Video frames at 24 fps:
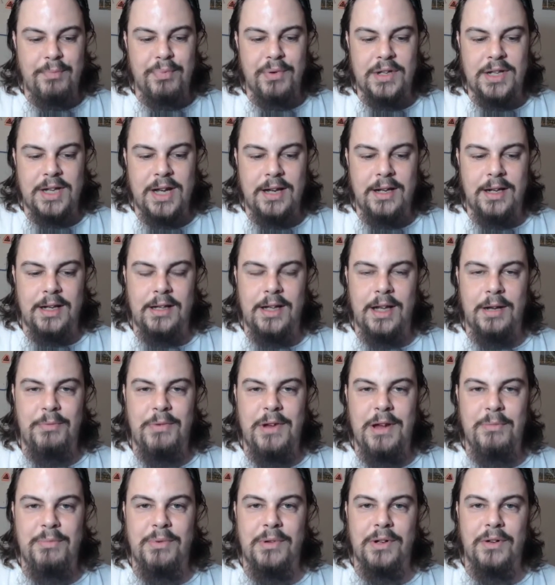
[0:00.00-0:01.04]
pretending like
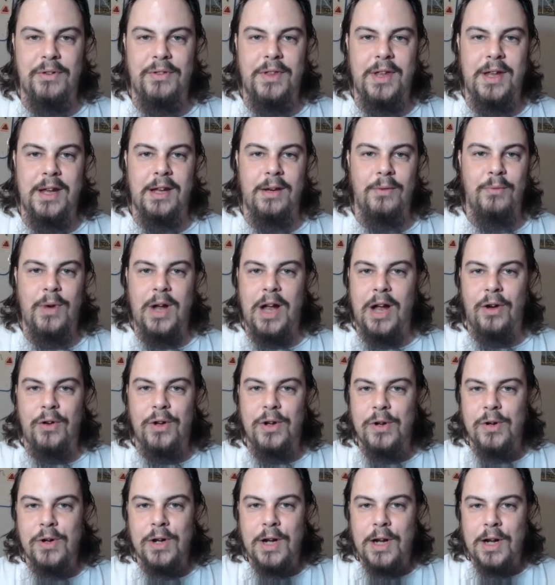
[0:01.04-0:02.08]
people are thinking, wow,
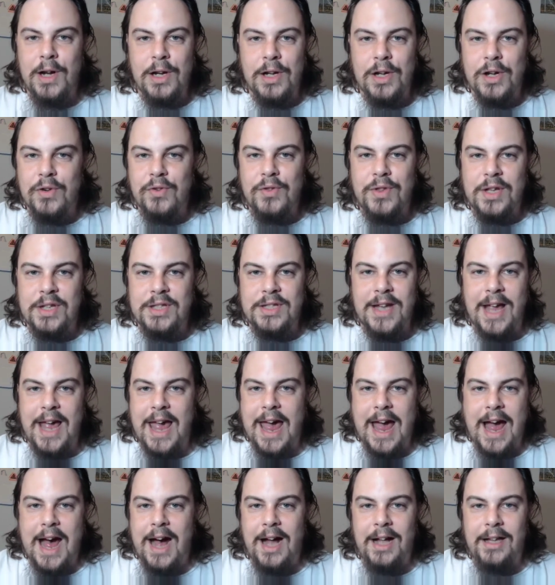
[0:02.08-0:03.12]
you're this
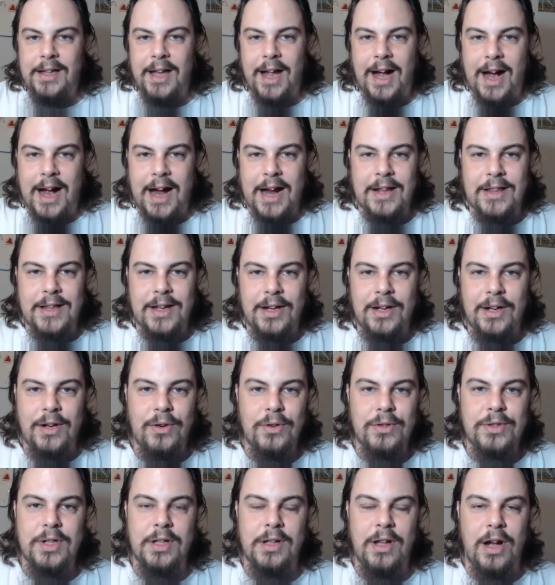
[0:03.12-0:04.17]
ally that
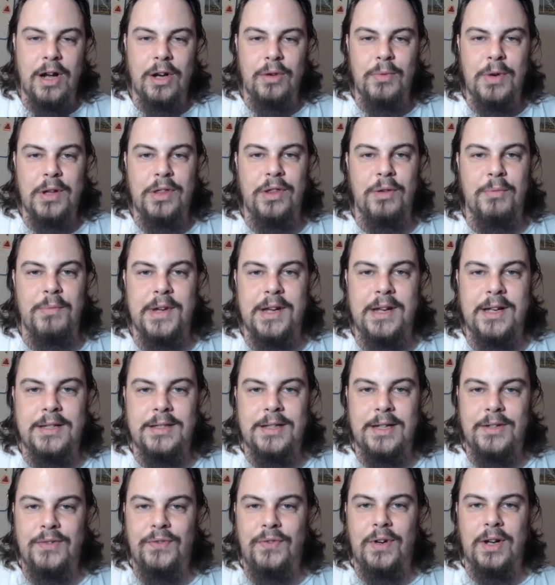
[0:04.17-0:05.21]
goes along with them, because
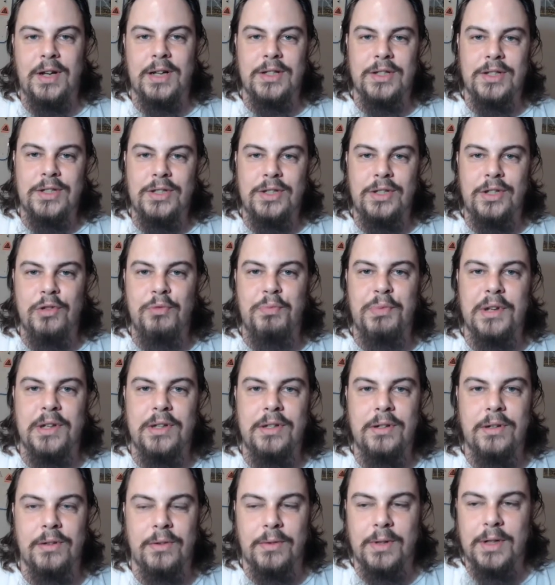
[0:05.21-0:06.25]
that's fucking stupid
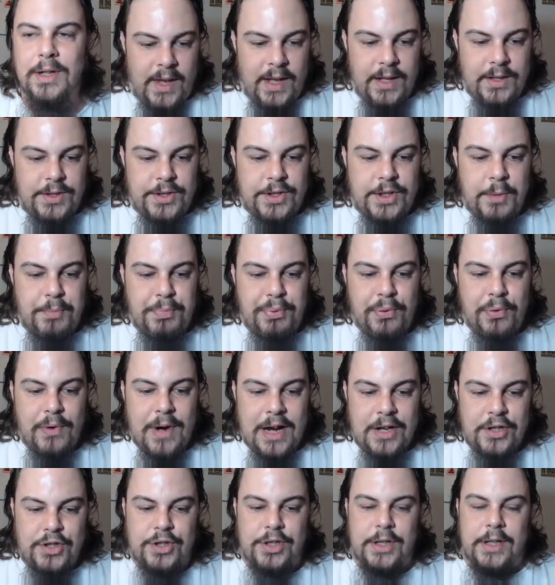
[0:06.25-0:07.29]
too.
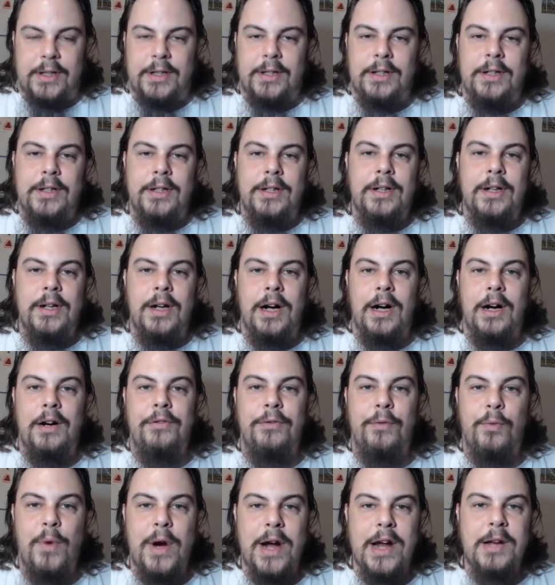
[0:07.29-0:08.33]
Suppression
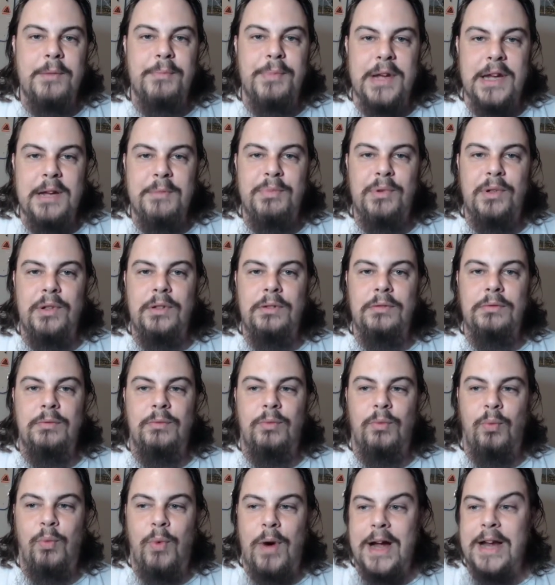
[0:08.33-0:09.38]
of white people,
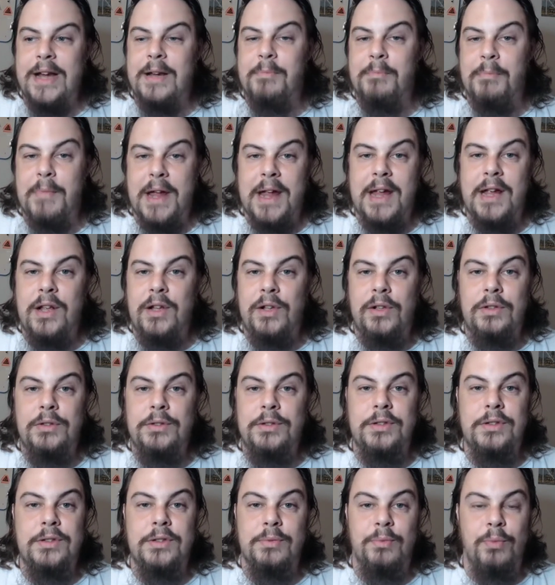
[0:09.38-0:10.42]
white
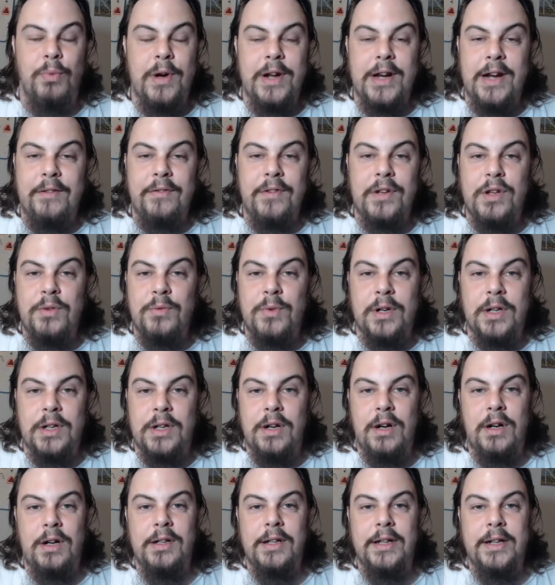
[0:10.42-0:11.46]
males, whatever you want to
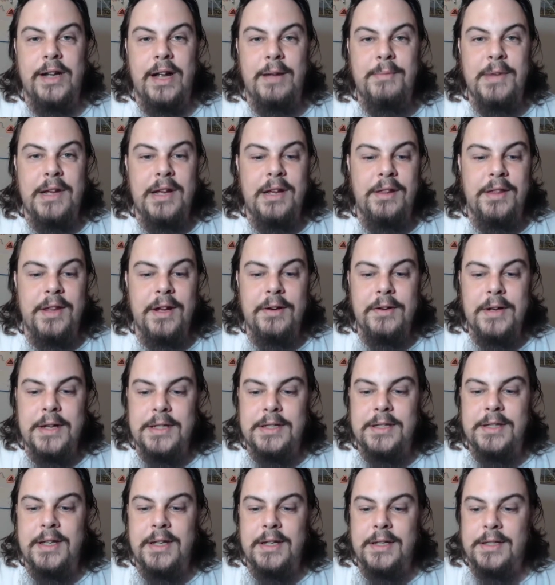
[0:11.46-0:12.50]
call it. I mean, there
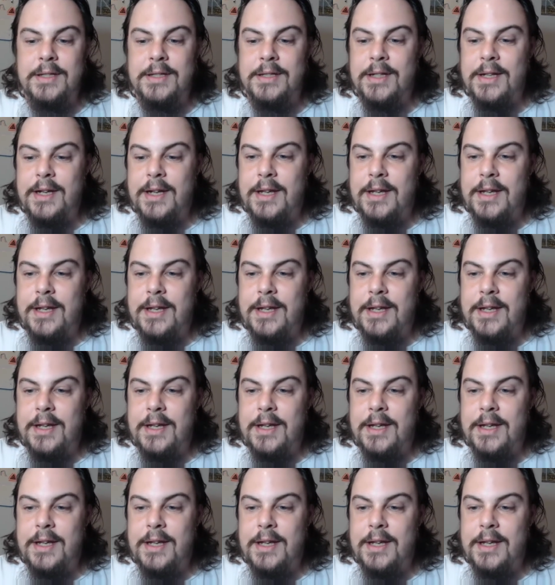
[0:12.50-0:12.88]
is this